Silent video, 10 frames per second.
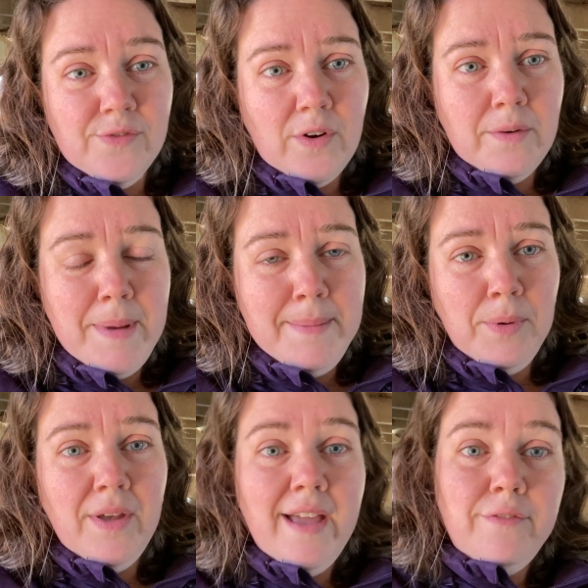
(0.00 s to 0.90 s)
for
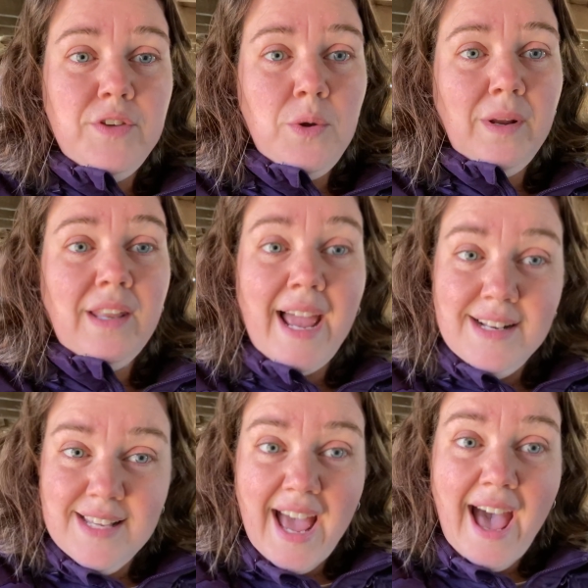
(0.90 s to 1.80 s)
people. If you would
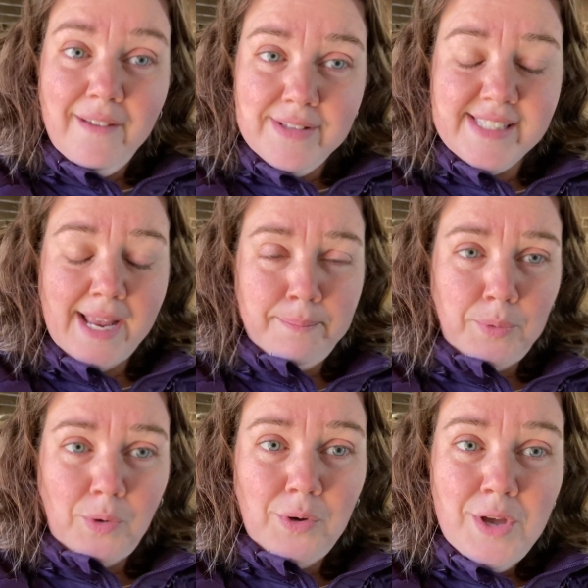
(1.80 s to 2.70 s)
like to have a
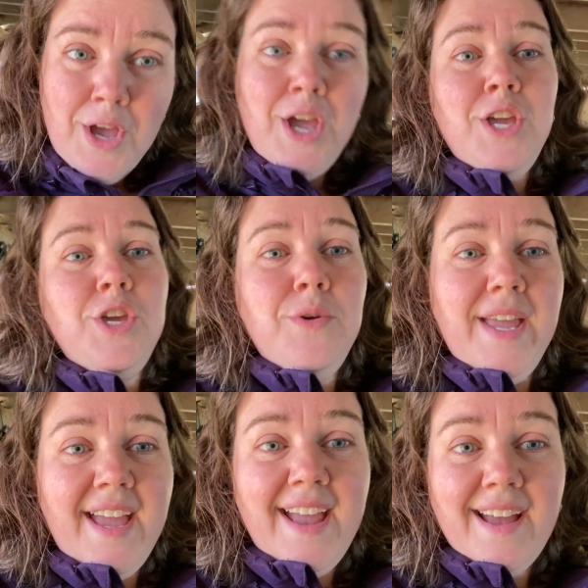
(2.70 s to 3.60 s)
sample, you
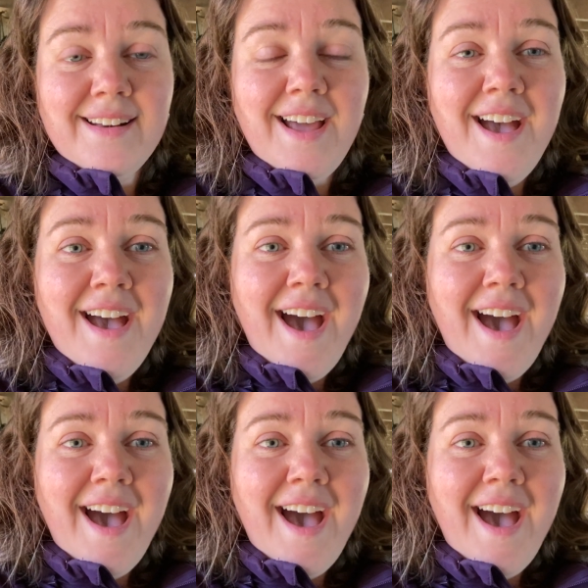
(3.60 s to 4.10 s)
can